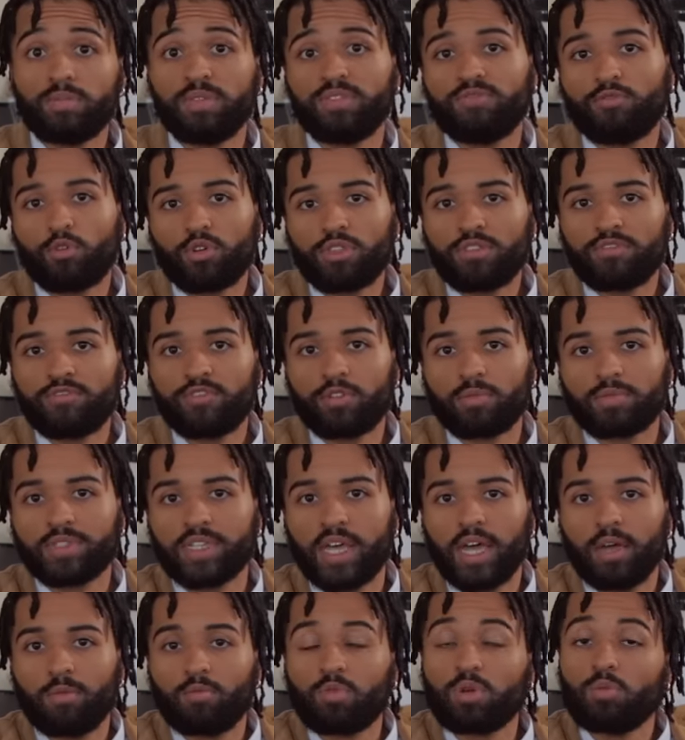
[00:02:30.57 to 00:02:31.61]
before the film's
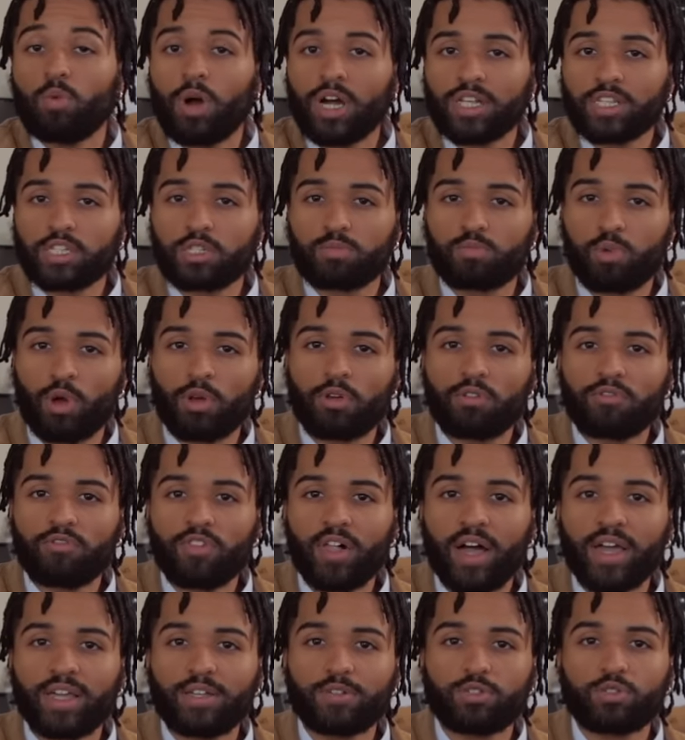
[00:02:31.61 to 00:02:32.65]
end, we watch as
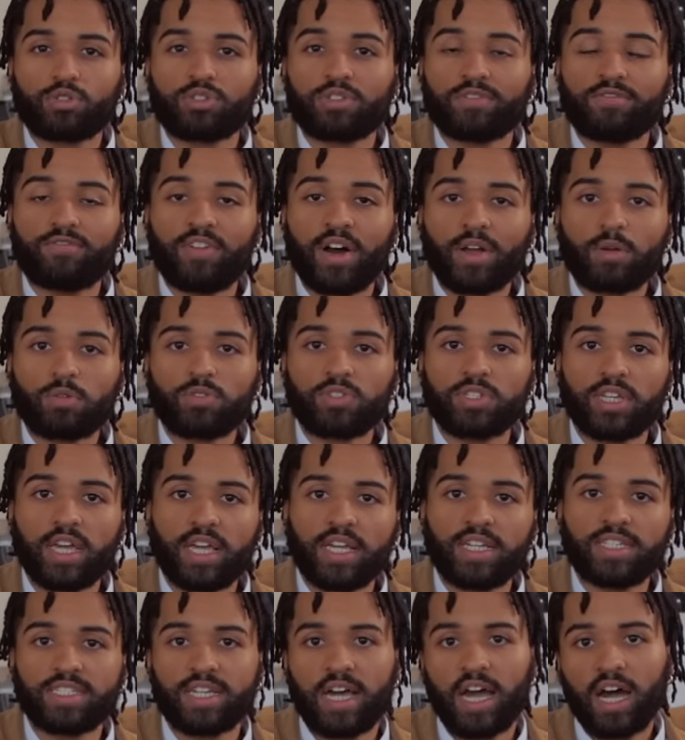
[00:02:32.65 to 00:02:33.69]
Brundlefly enters the final
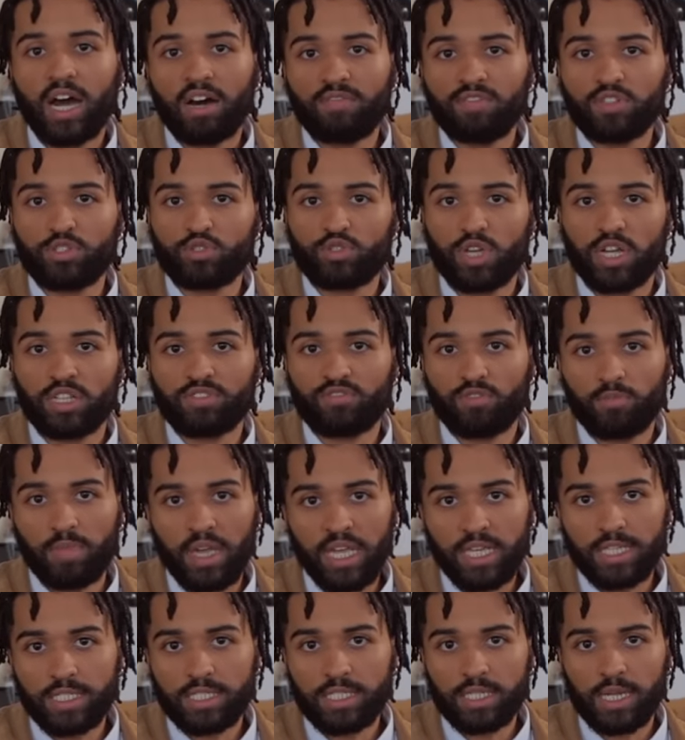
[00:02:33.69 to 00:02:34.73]
stage of his
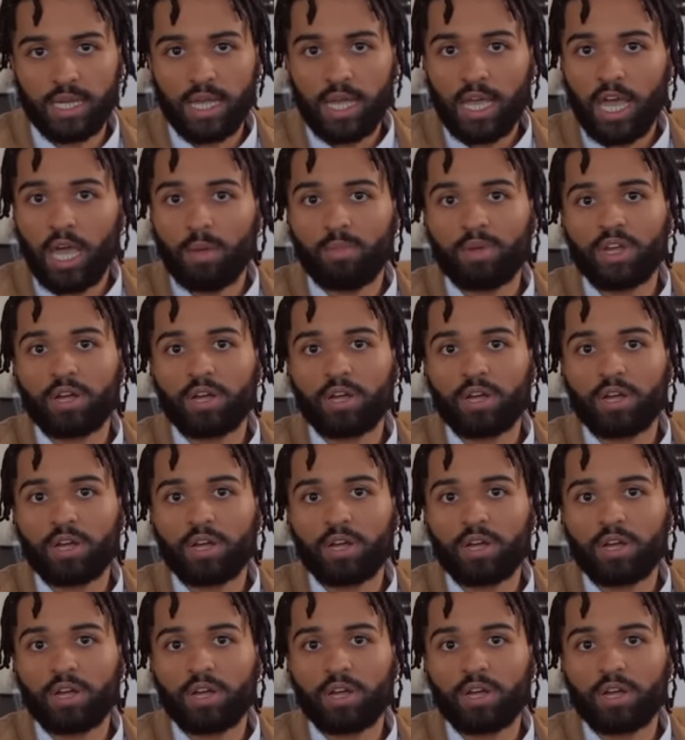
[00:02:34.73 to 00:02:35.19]
transformation and